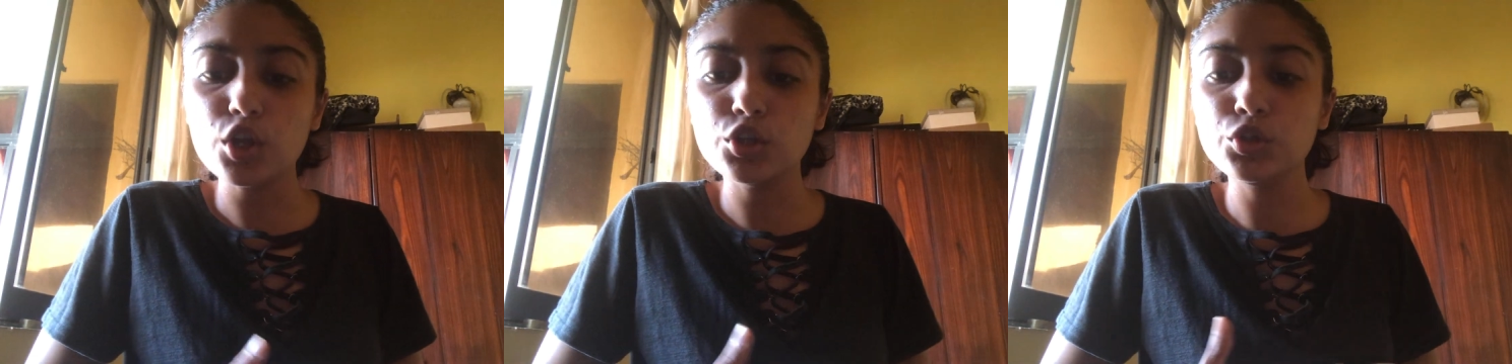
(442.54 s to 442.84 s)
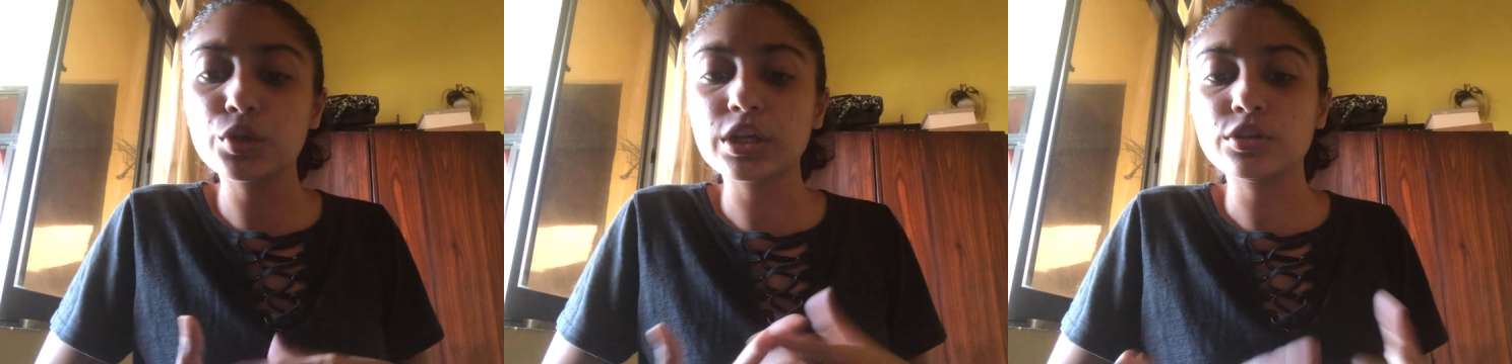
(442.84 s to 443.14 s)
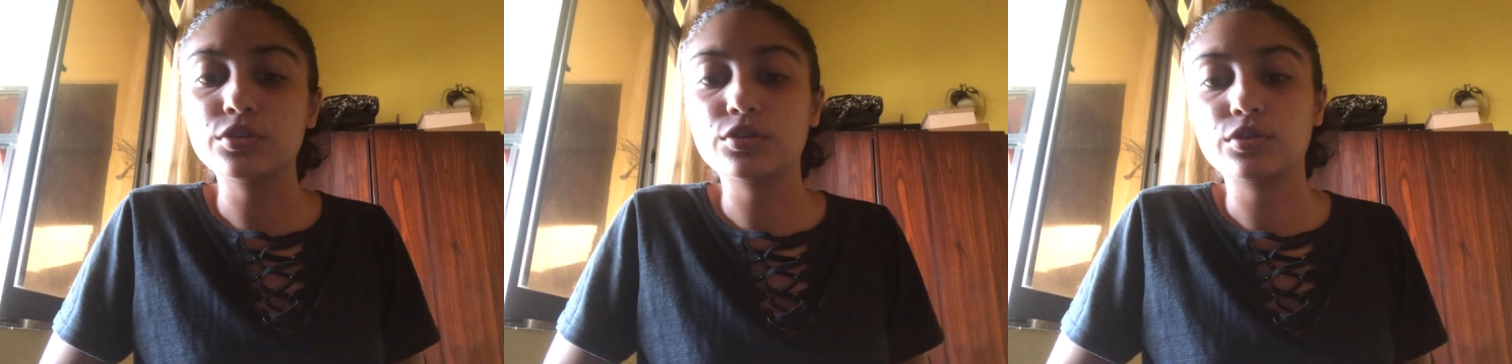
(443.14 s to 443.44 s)
You
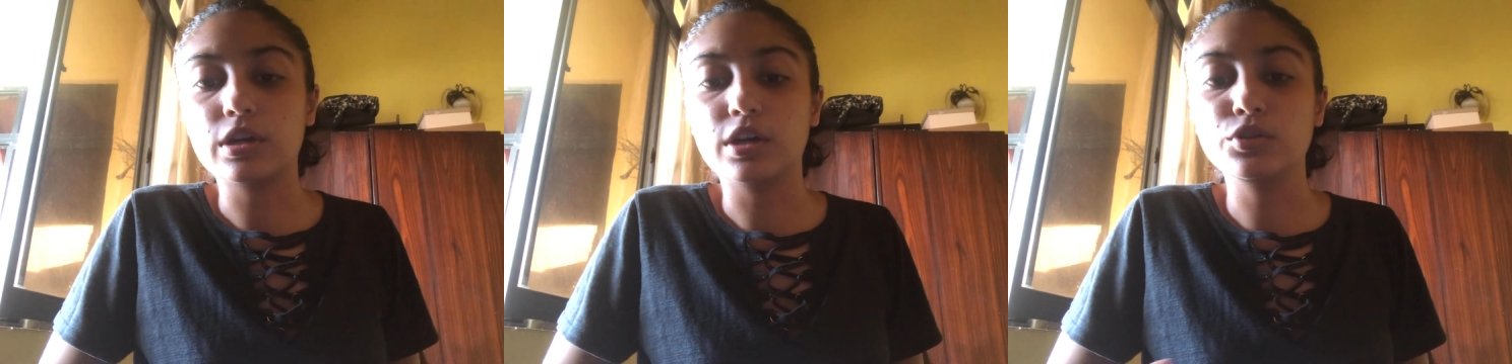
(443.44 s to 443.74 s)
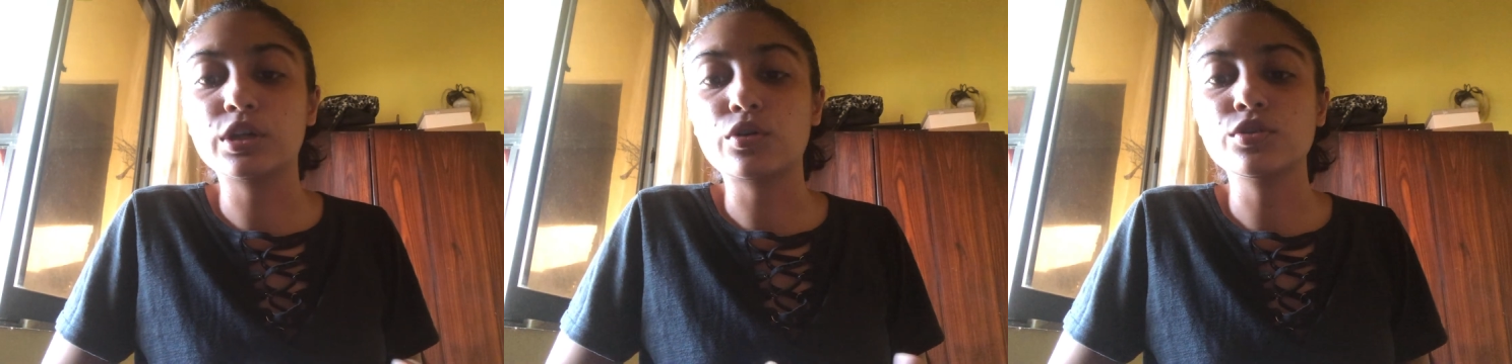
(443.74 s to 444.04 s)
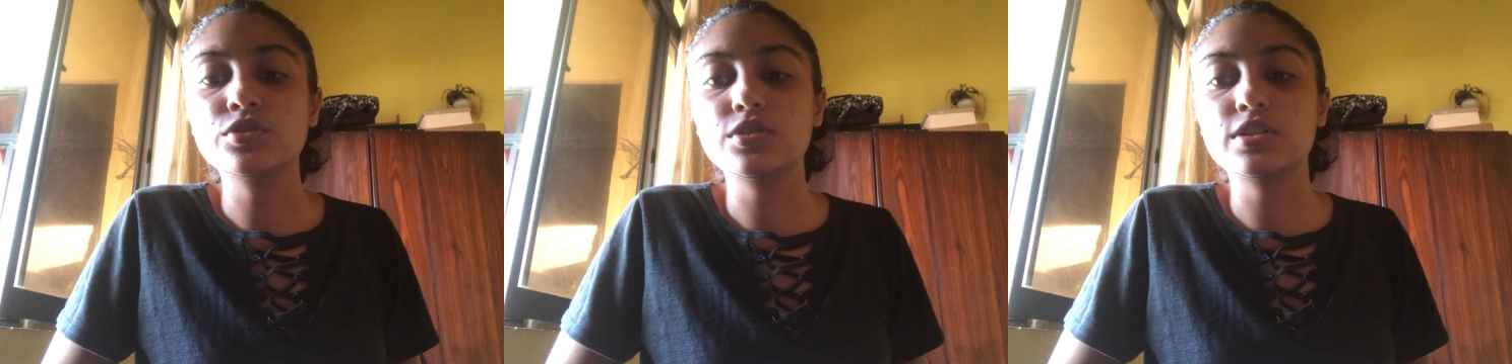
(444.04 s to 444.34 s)
can
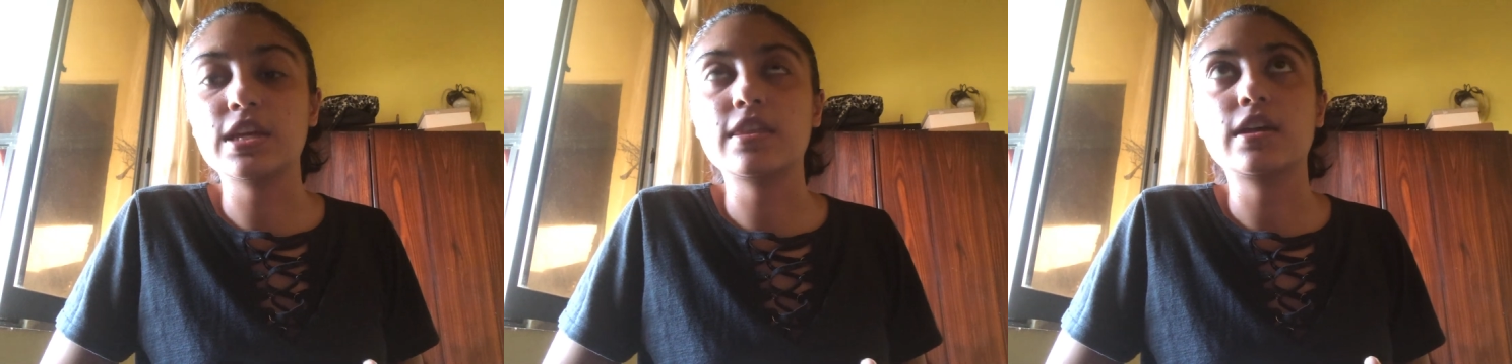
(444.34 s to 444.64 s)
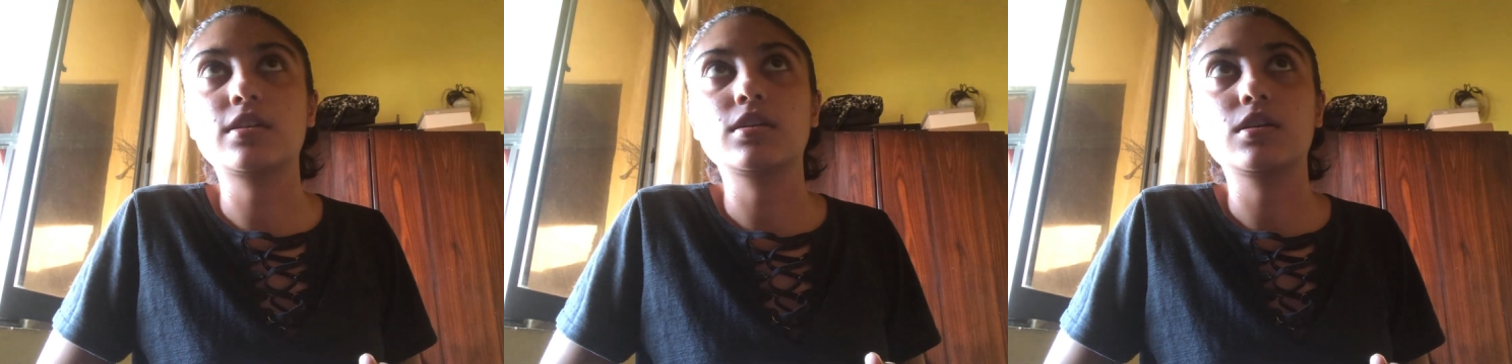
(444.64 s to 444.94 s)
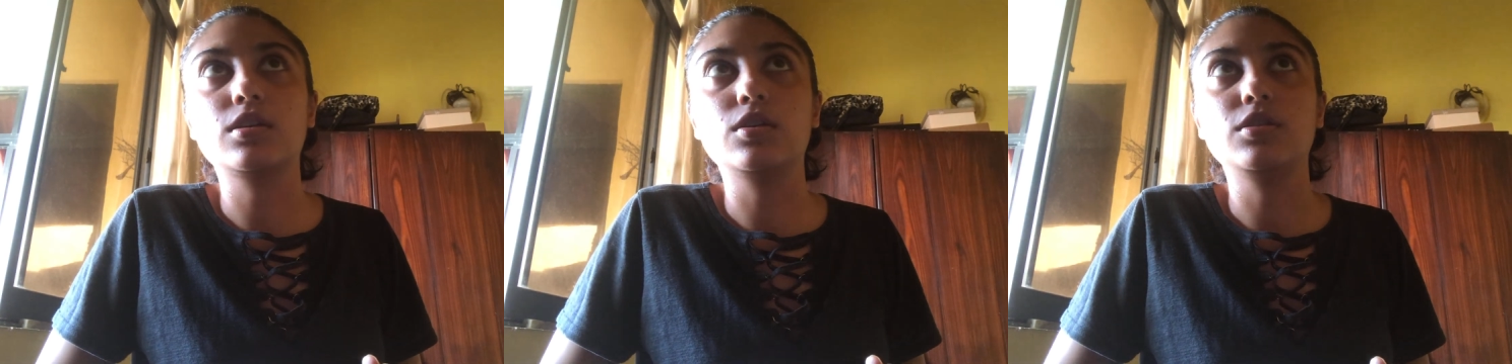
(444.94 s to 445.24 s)
also say that
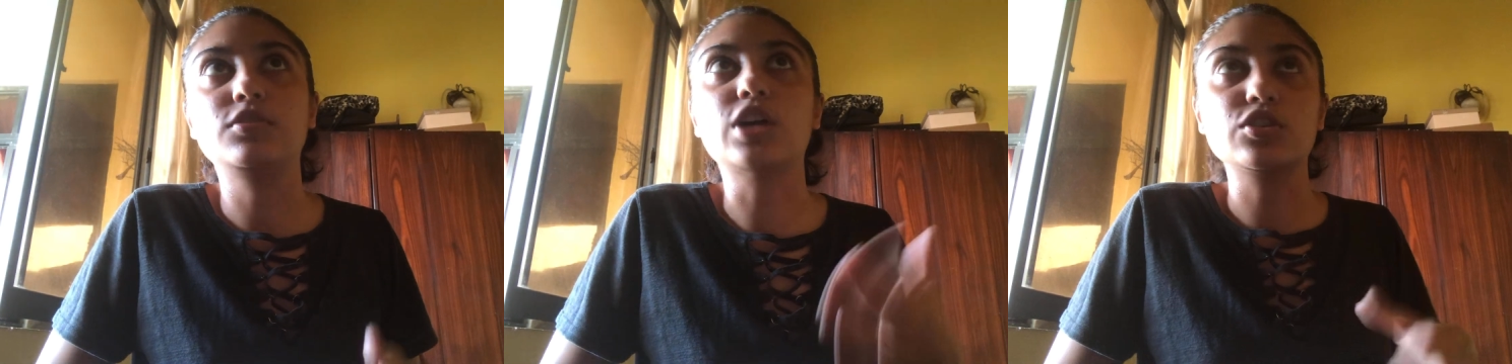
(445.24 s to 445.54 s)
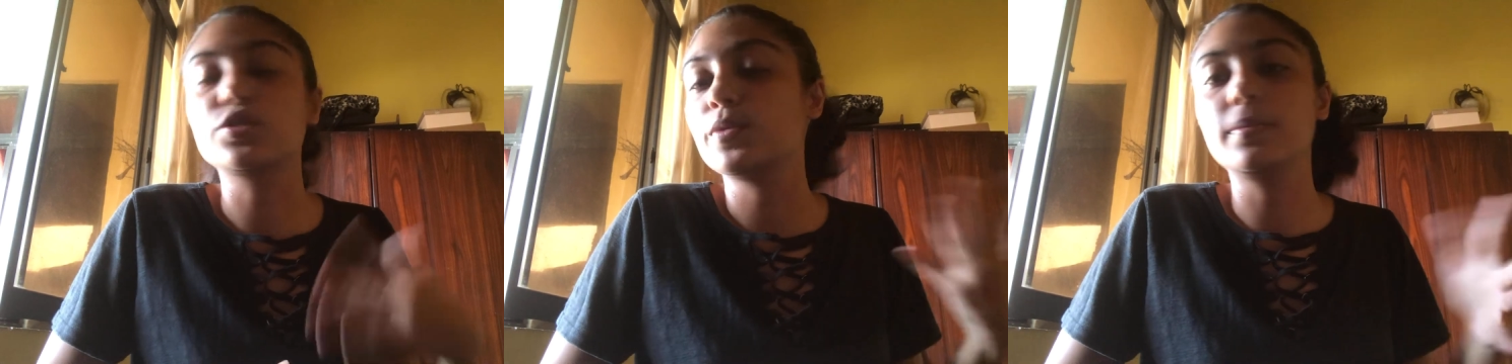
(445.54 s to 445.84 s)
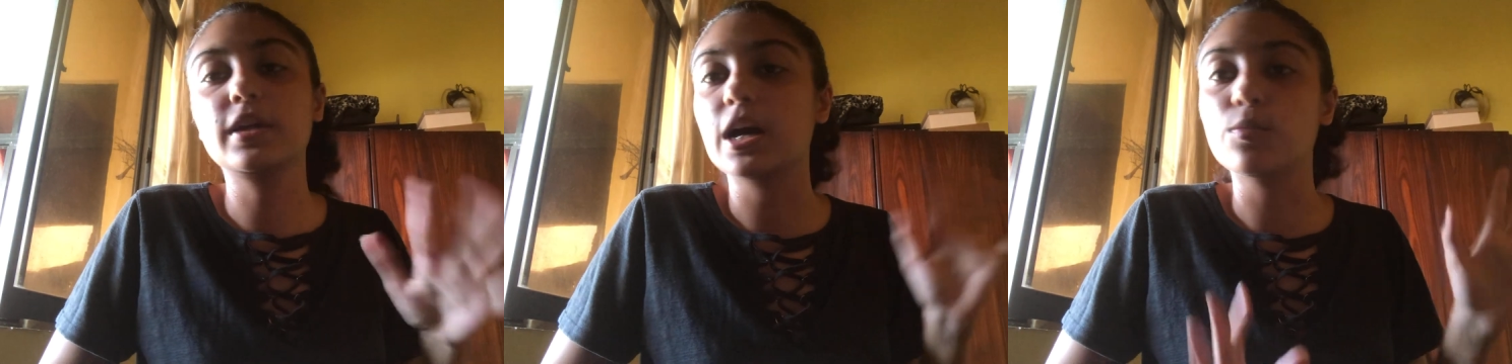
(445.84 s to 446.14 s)
judges will
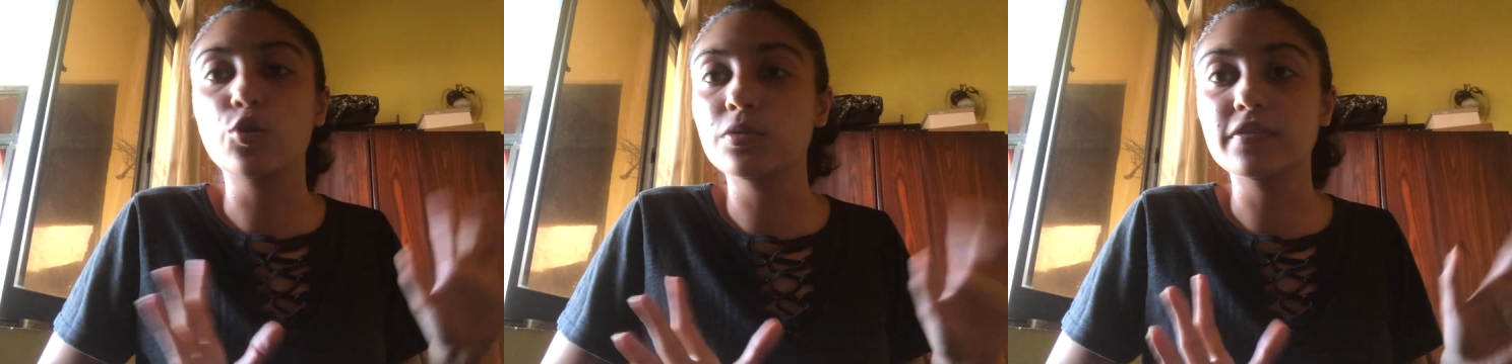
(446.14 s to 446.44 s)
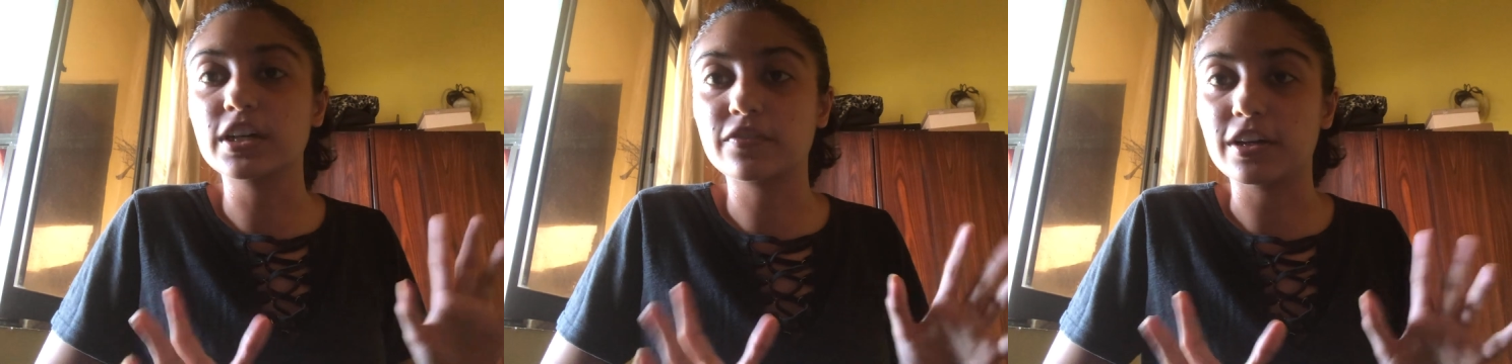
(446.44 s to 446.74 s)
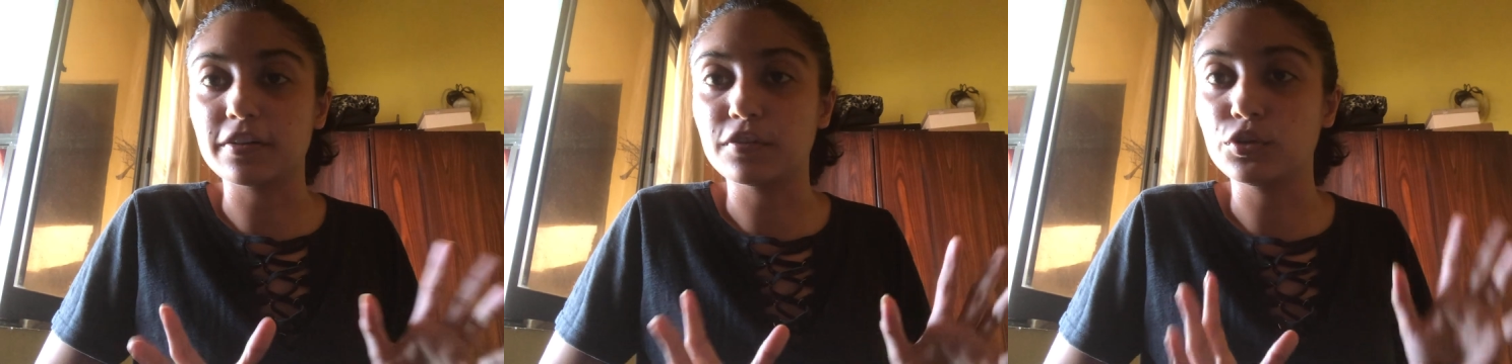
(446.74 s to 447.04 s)
become overworked, whatever.